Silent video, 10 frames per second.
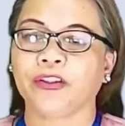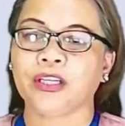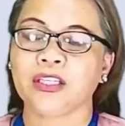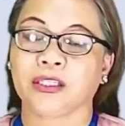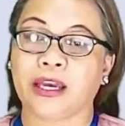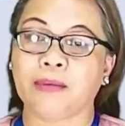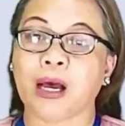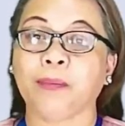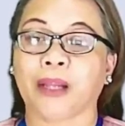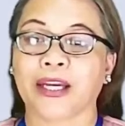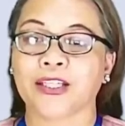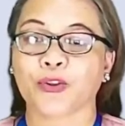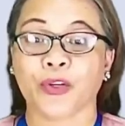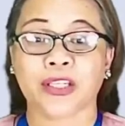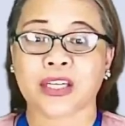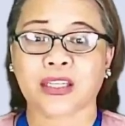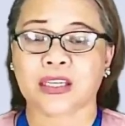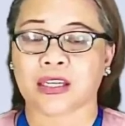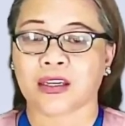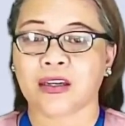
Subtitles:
this claim applies to his city.